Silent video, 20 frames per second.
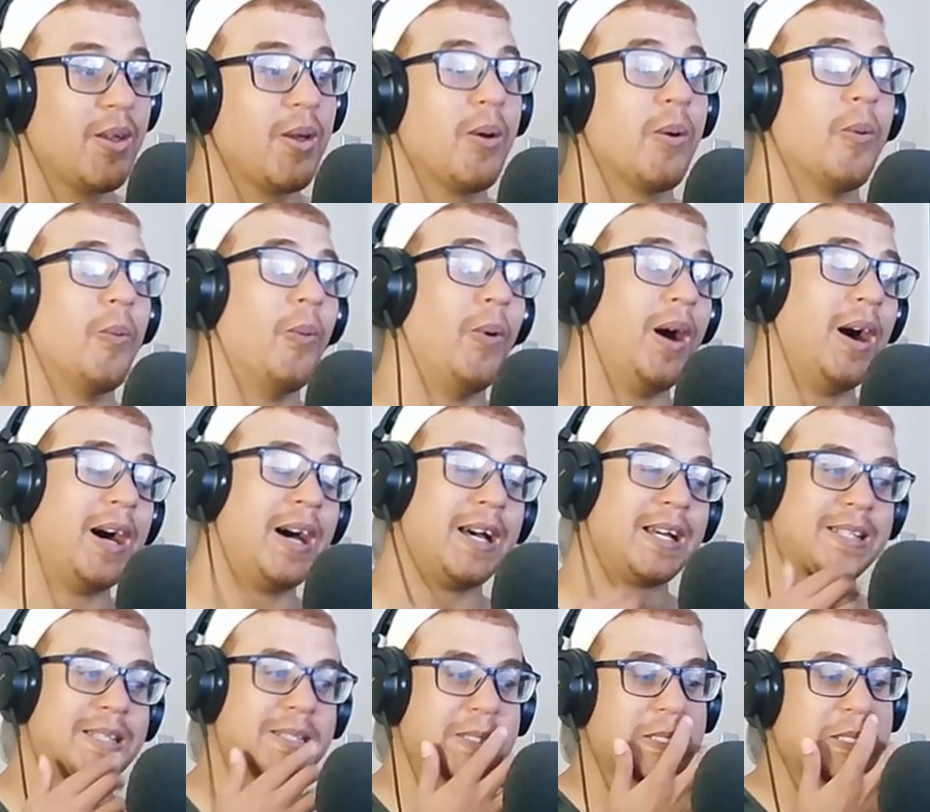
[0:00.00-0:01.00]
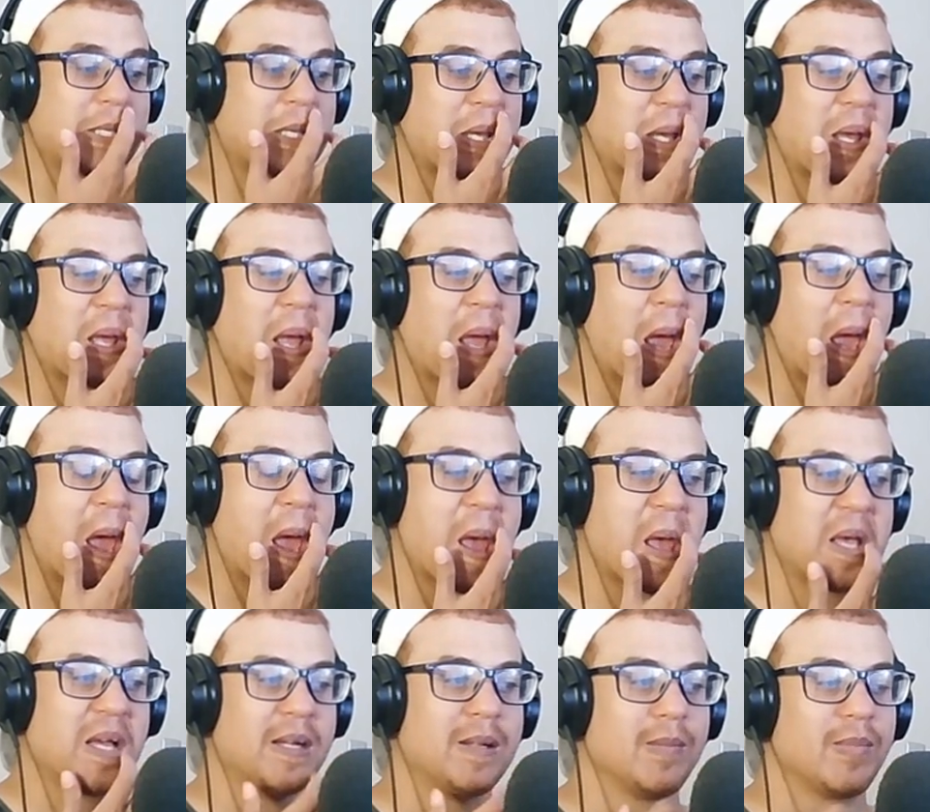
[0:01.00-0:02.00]
What?
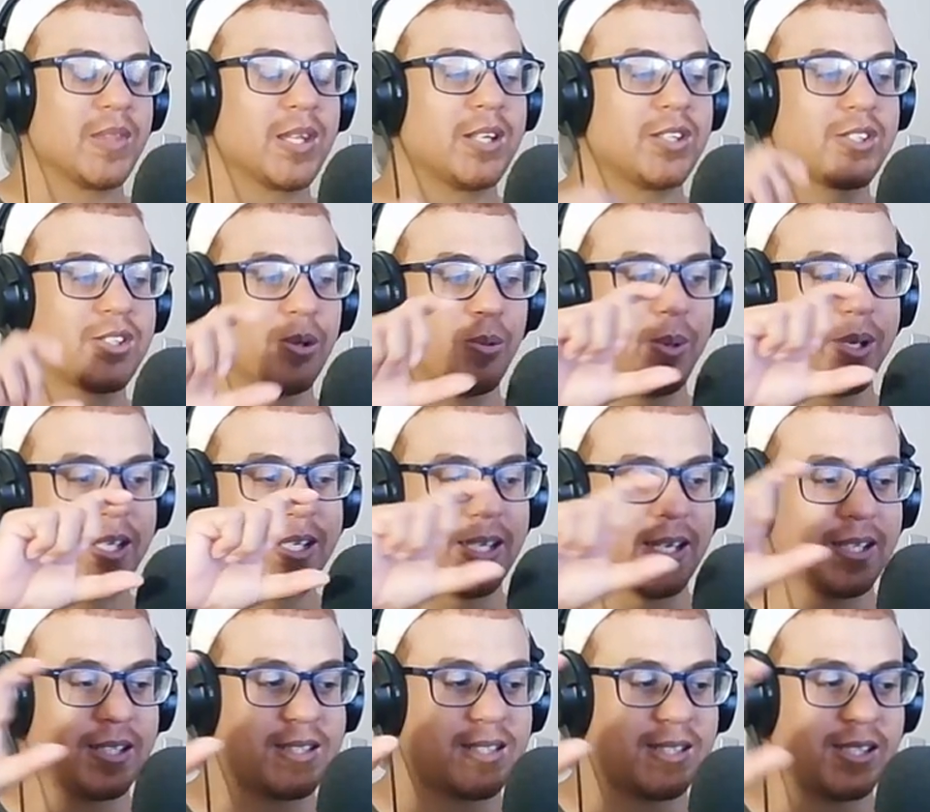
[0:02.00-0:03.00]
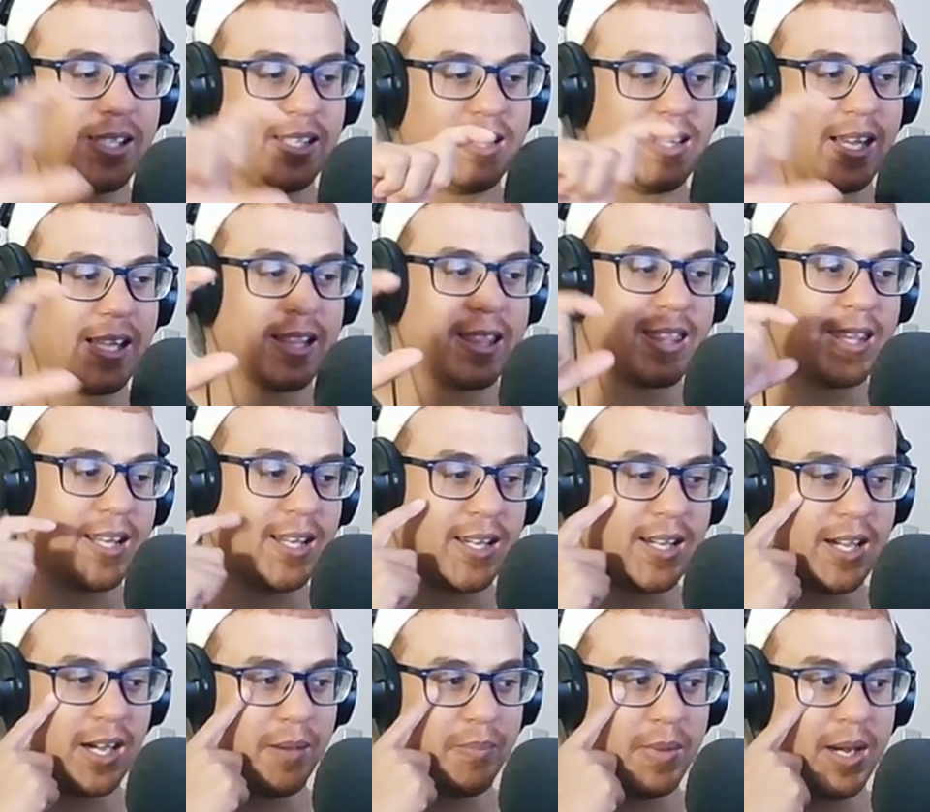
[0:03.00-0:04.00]
So we did see that thing
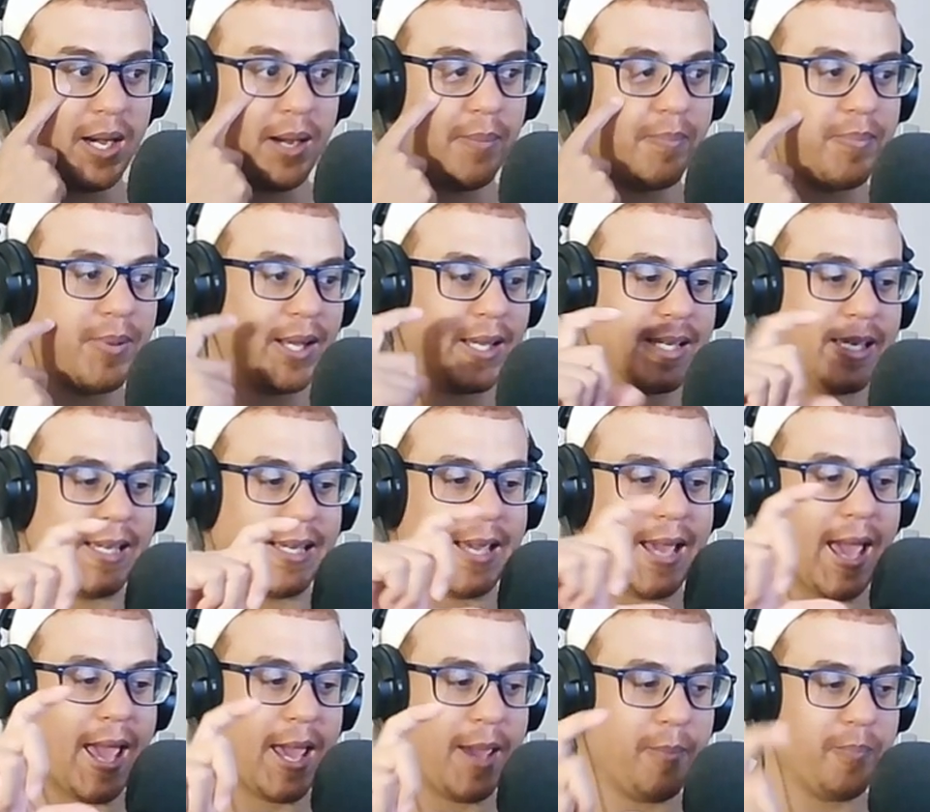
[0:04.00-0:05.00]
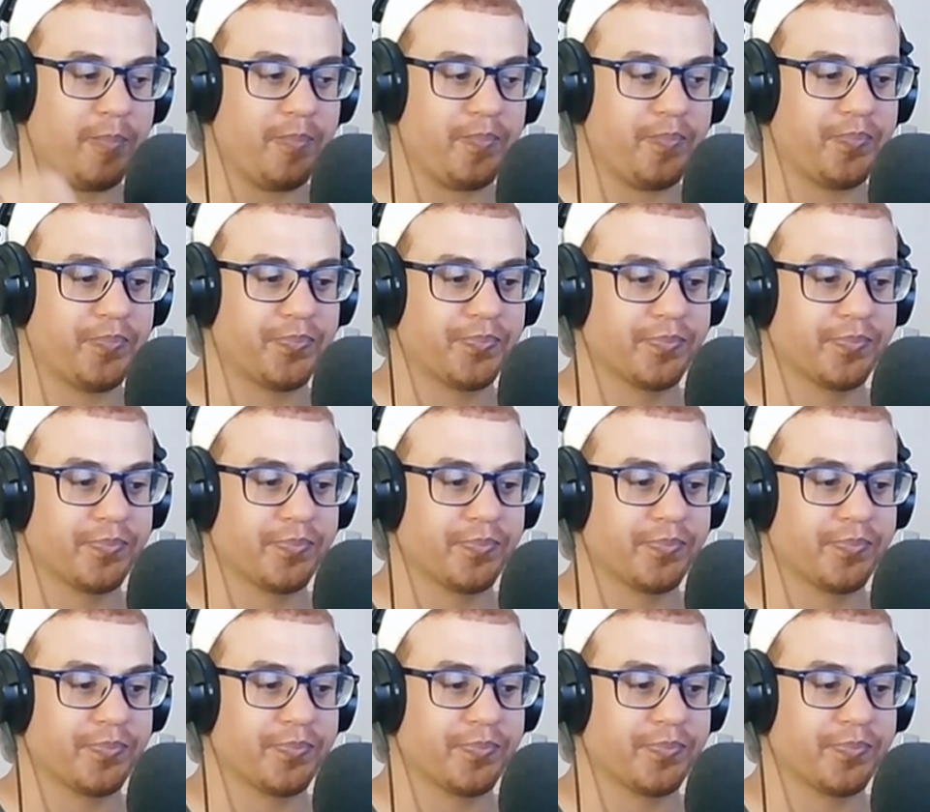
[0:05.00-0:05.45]
come up, like a game.